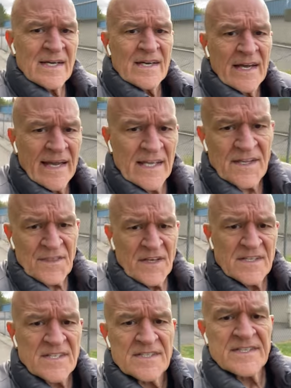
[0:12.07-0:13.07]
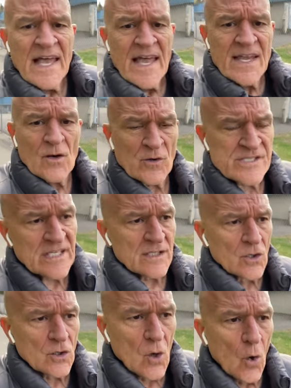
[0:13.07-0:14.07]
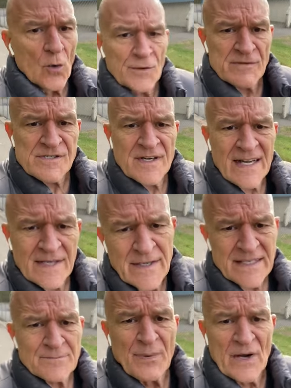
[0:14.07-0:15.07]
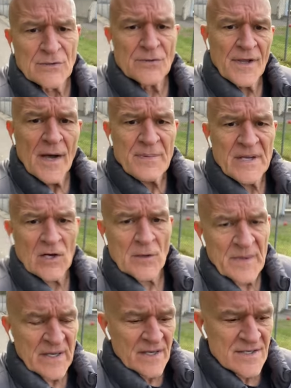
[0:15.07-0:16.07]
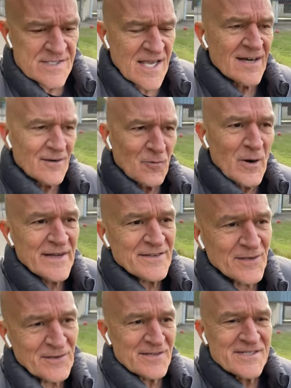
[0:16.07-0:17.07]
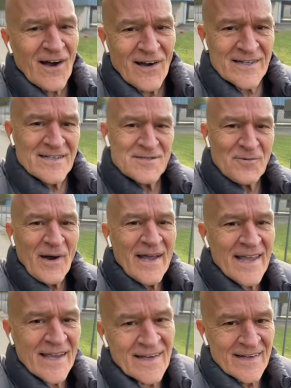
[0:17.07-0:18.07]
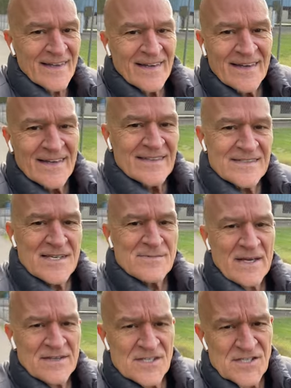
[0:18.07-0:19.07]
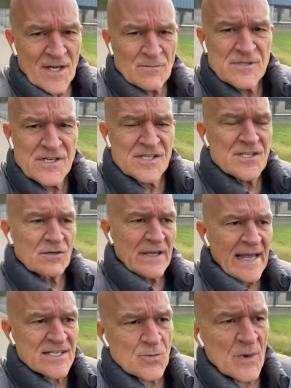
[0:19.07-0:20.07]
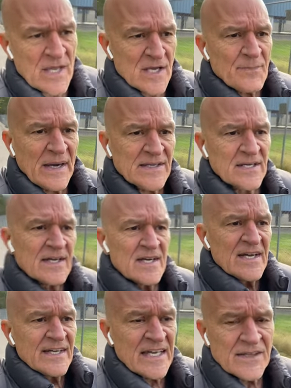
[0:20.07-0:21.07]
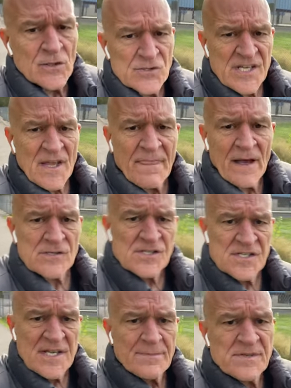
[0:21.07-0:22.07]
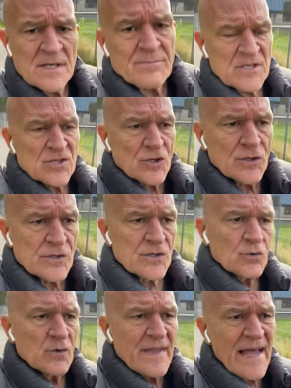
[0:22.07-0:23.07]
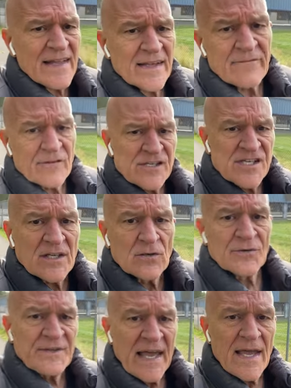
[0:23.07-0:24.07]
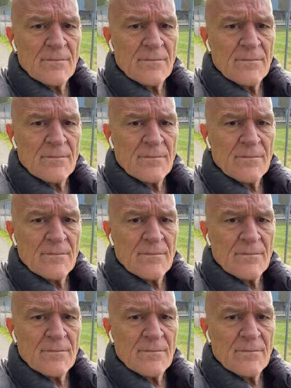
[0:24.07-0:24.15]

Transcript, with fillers: And I think today, of course, getting a little colder, so got to get bundled up here because winter is on its way. Seems like the sun was just here last week, but getting those ten thousand steps in, be sure you're doing that every single day.